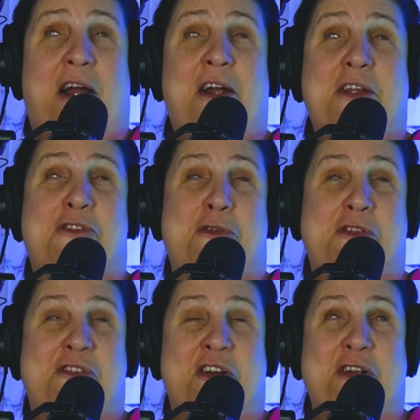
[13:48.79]
All right. So
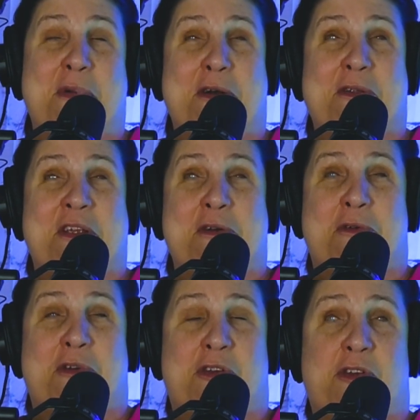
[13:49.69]
let's talk about,
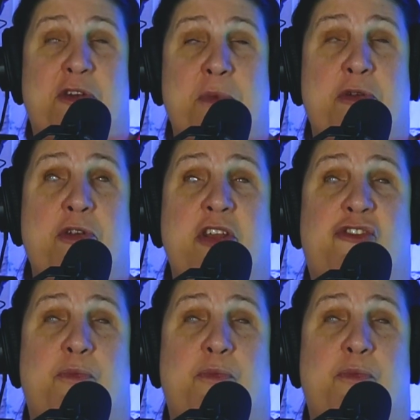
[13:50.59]
community